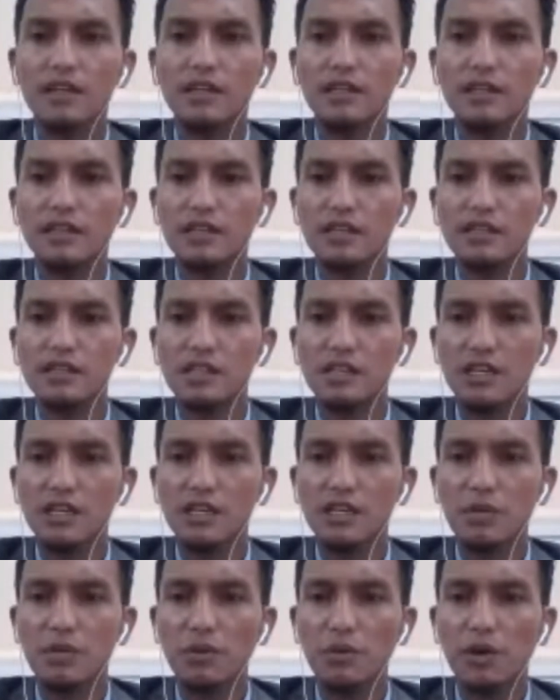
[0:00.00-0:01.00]
in case
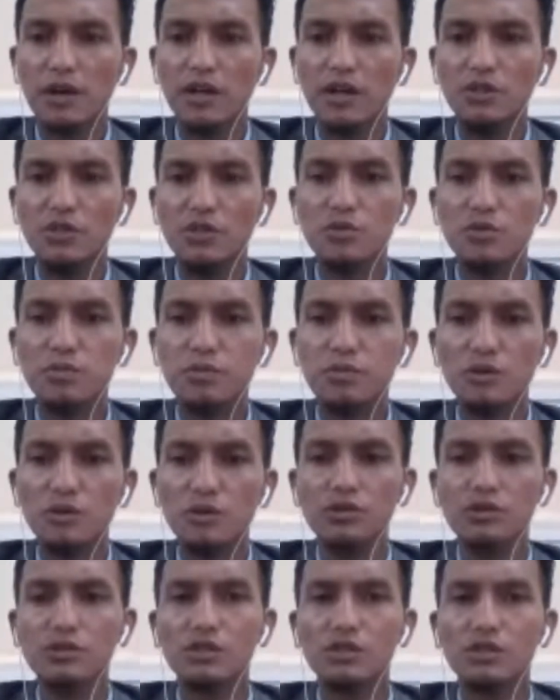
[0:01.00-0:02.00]
anyone want to
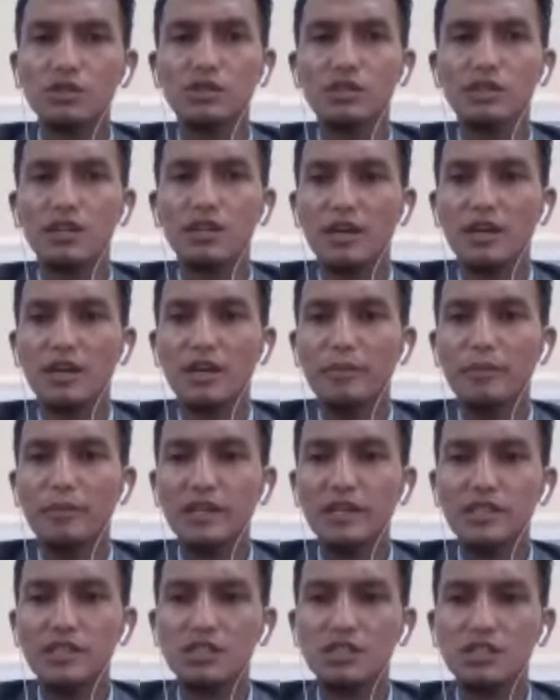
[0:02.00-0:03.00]
post,
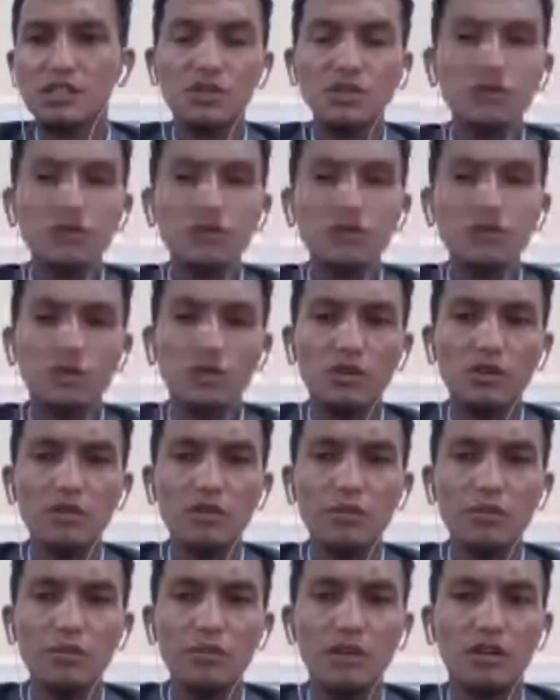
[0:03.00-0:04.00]
please do
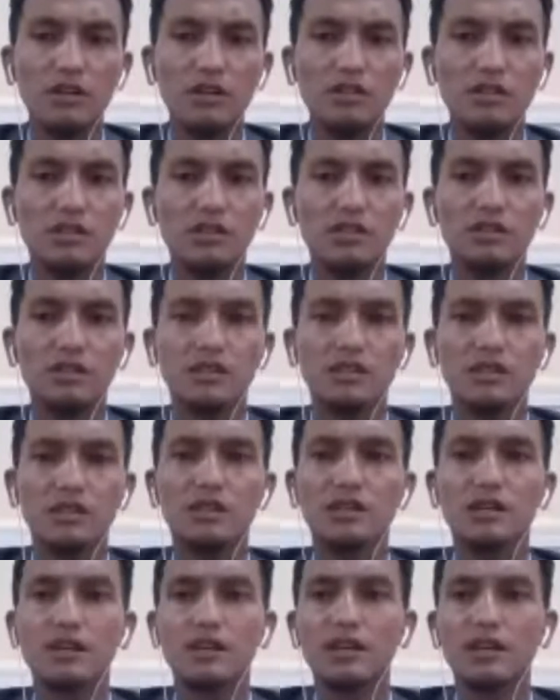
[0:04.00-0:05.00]
so, because
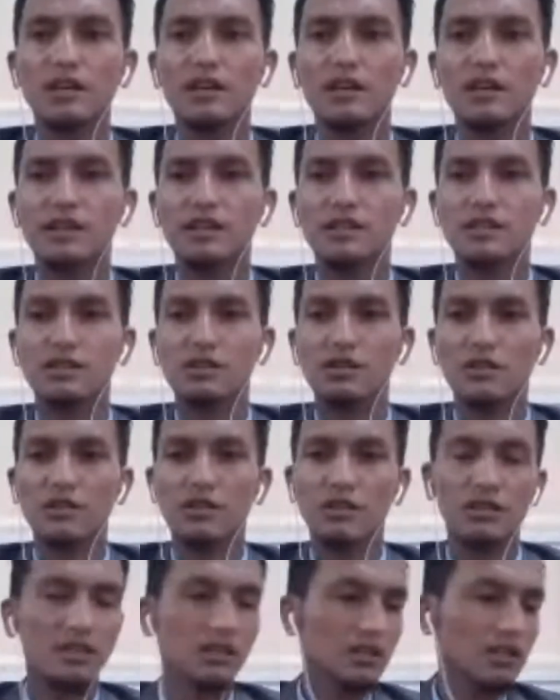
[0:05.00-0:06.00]
it's
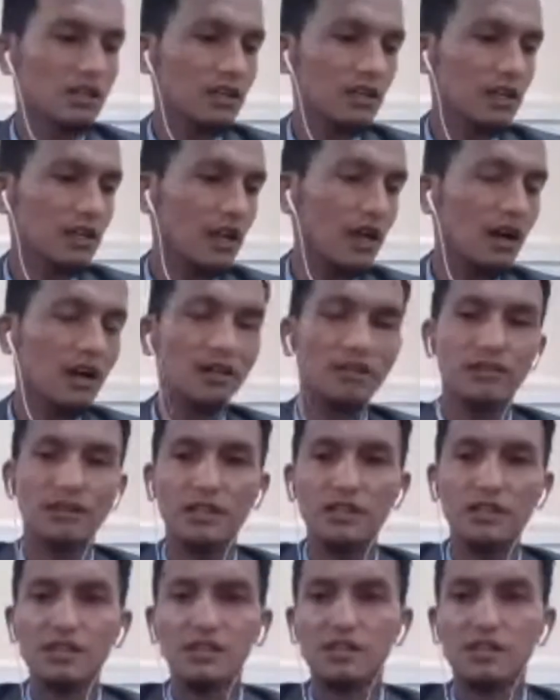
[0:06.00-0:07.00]
already an
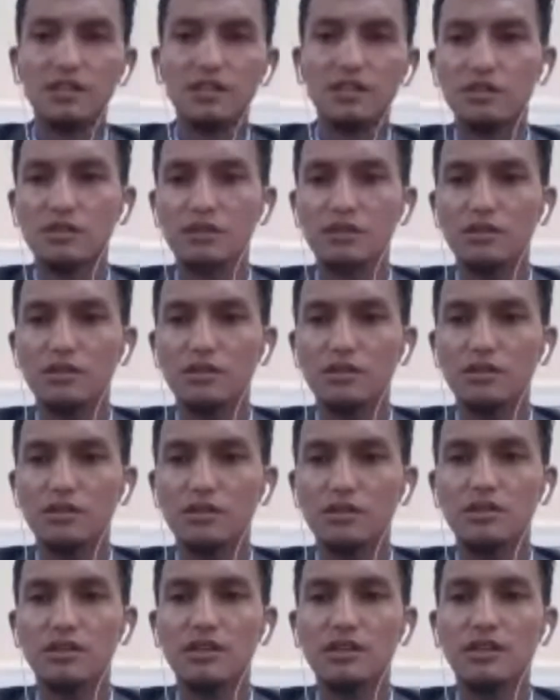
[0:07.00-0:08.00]
hour. So
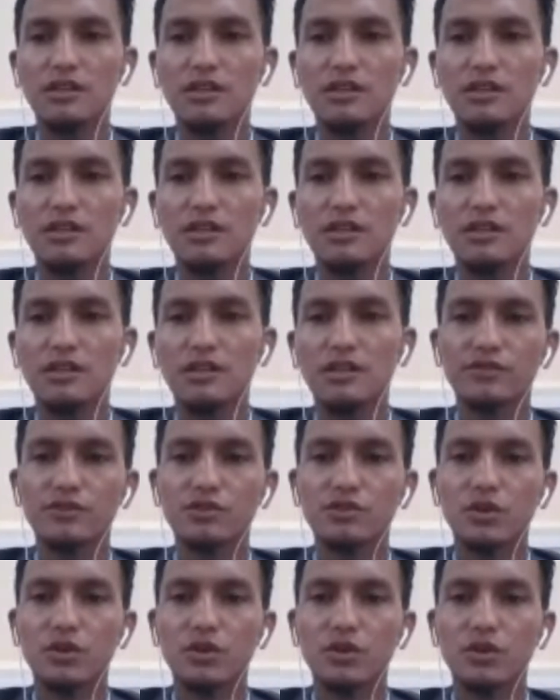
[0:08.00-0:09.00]
if you
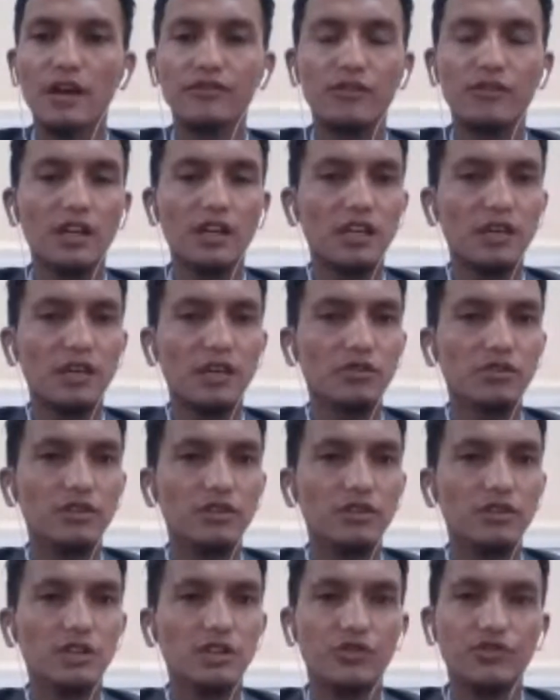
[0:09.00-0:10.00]
don't have any
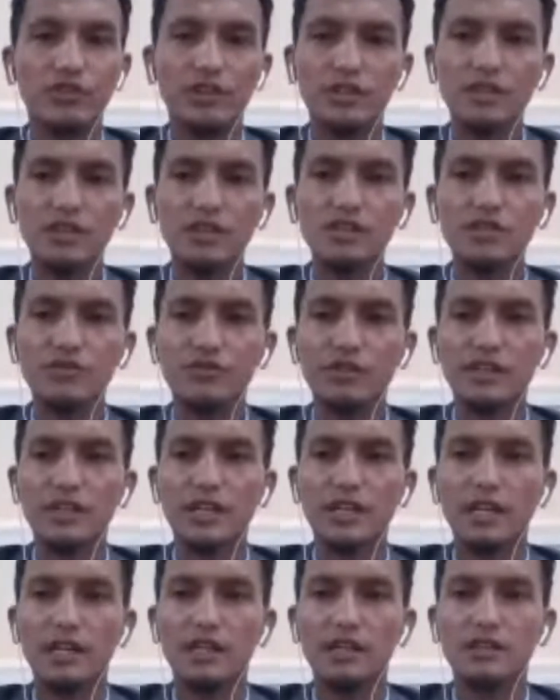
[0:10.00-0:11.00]
more queries,
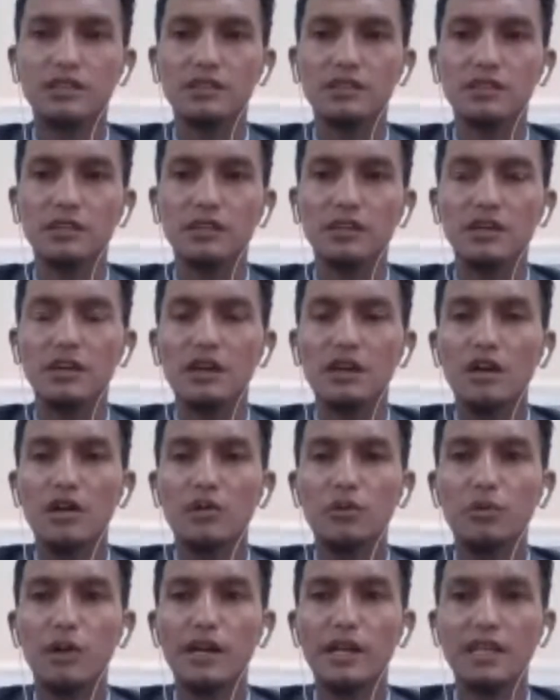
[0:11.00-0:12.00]
we can
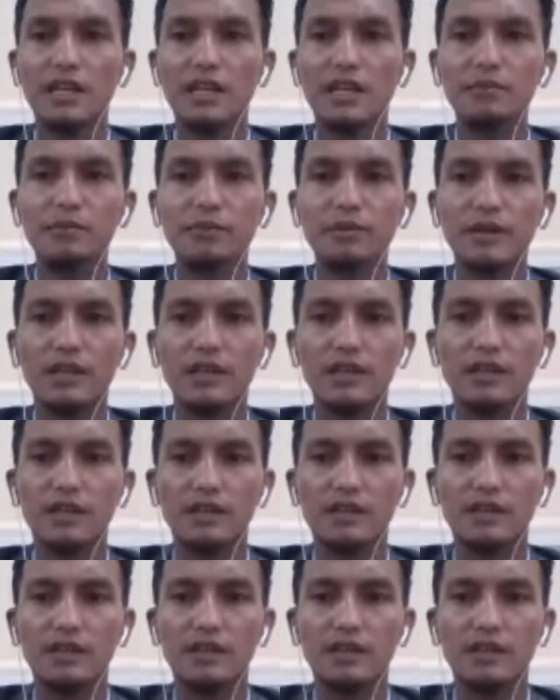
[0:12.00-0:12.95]
wind up. And